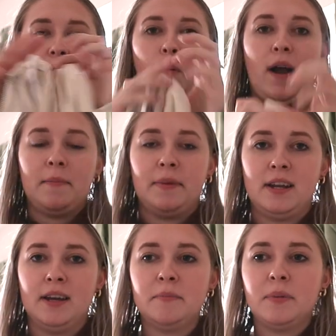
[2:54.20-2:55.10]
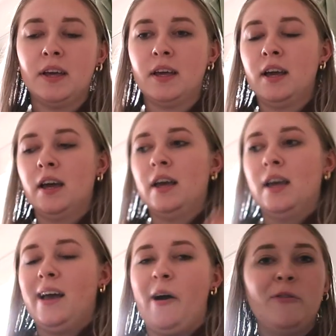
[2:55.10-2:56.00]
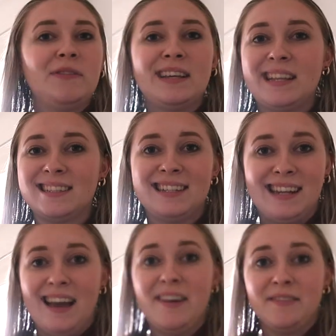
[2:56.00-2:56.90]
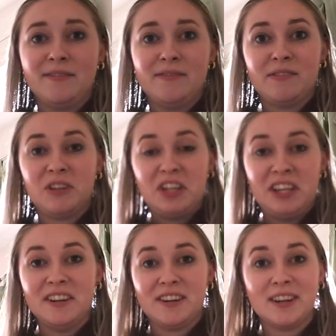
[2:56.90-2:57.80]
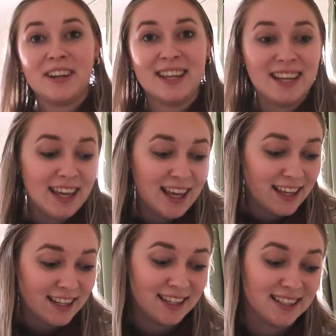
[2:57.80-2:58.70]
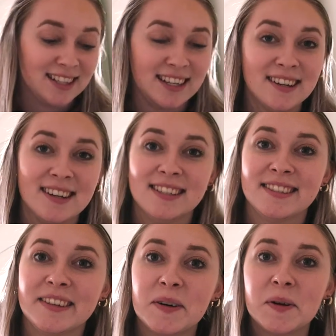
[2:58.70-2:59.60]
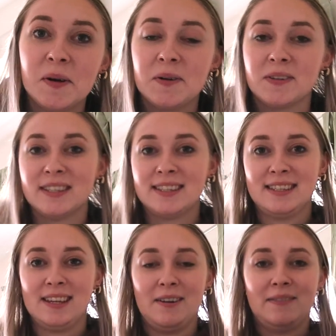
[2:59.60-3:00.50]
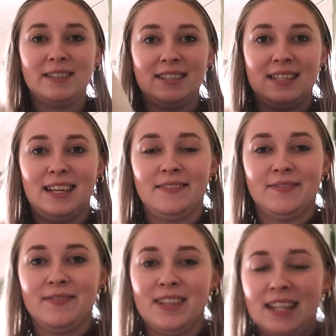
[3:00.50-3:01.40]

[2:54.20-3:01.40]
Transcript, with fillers: little white button up, hopefully that's enough for here because here is so cold, so we'll see. But